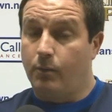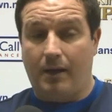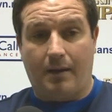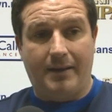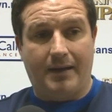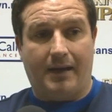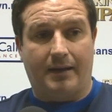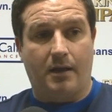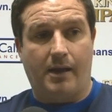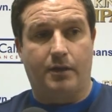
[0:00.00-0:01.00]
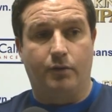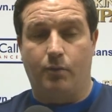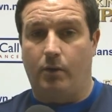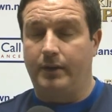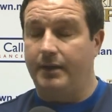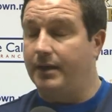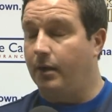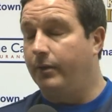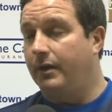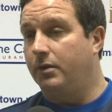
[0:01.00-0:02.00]
Well, I mean, I'd like another one. It
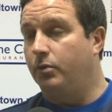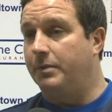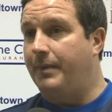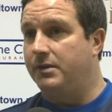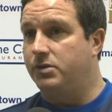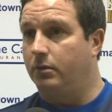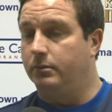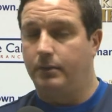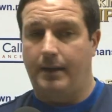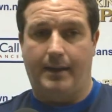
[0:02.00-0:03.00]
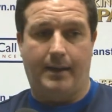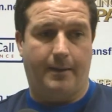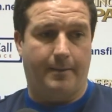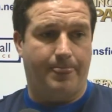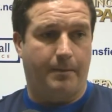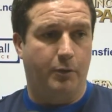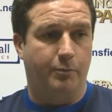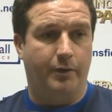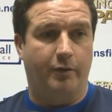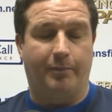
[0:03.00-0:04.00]
all depends on
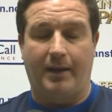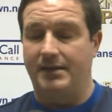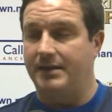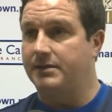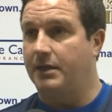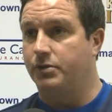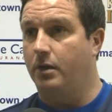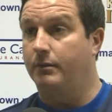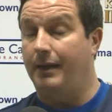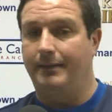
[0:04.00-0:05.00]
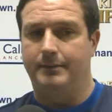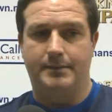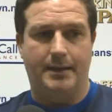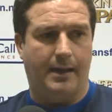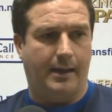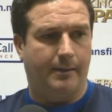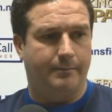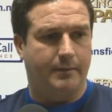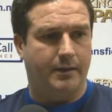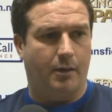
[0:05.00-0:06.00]
movement of players, etc., and
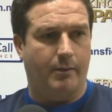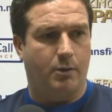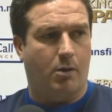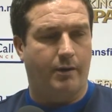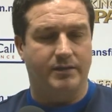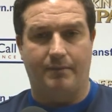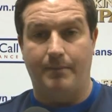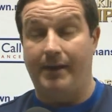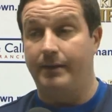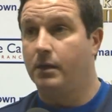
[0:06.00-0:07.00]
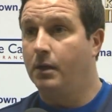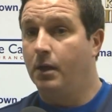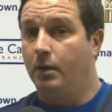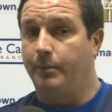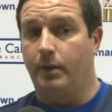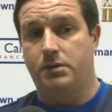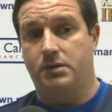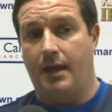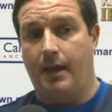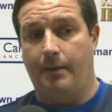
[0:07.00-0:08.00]
inquiries I've made.
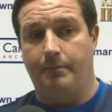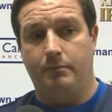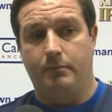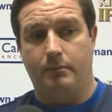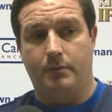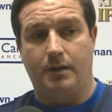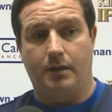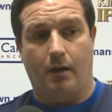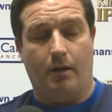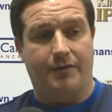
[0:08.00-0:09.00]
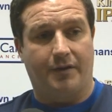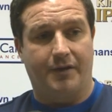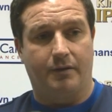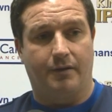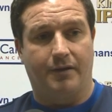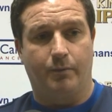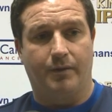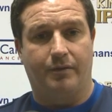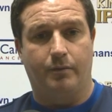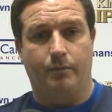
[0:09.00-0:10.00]
But I think the thing
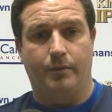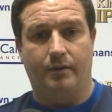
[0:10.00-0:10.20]
with